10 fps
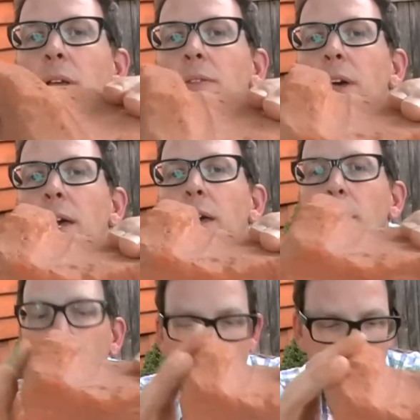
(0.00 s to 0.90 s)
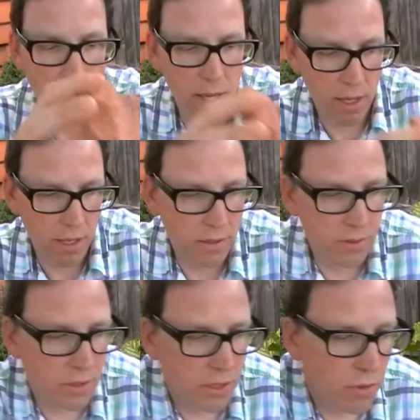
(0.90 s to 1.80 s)
there,
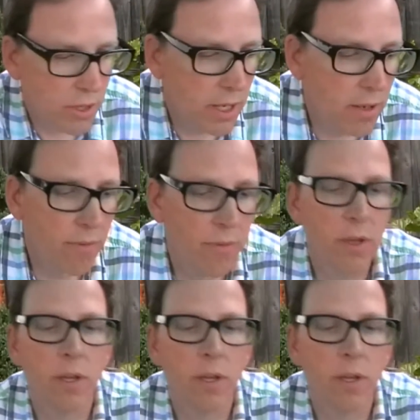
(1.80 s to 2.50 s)
and you'd have